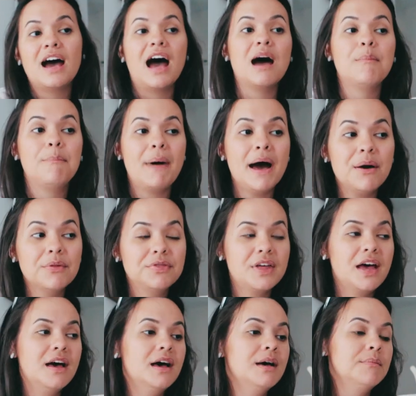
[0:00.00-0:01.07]
about
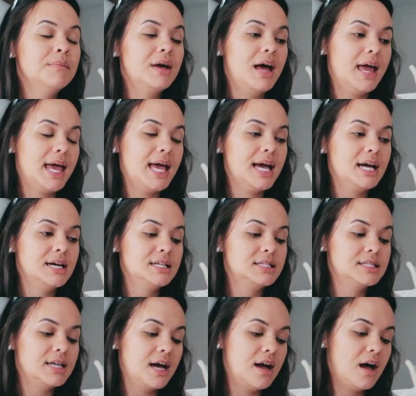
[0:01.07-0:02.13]
them
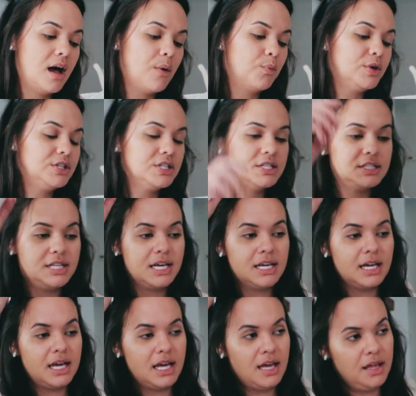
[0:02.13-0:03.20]
and um, we just think